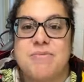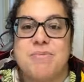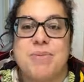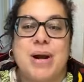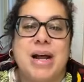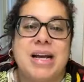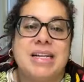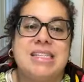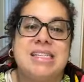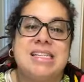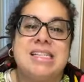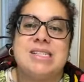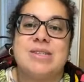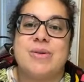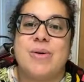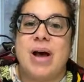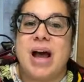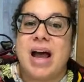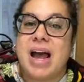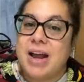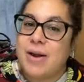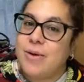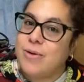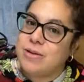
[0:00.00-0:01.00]
prices. So
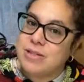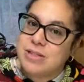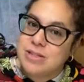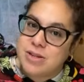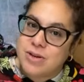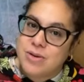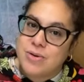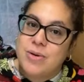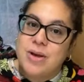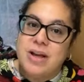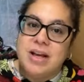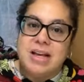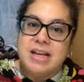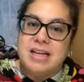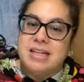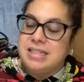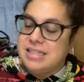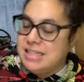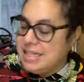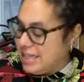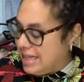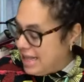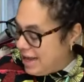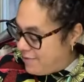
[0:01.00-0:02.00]
I also
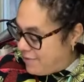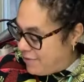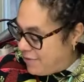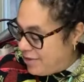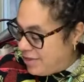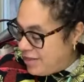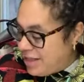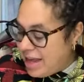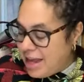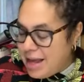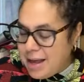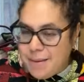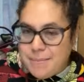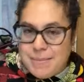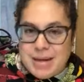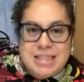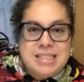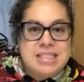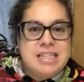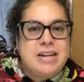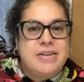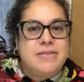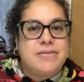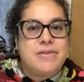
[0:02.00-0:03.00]
did that for them. I
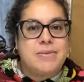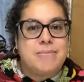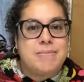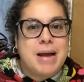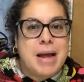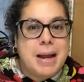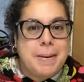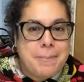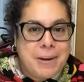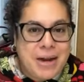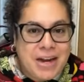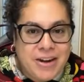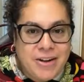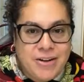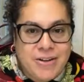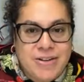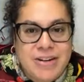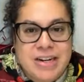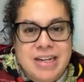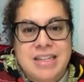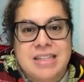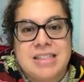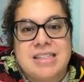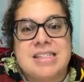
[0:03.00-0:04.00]
did it for my
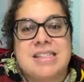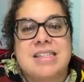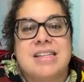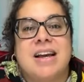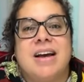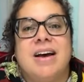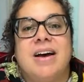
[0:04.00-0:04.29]
parents.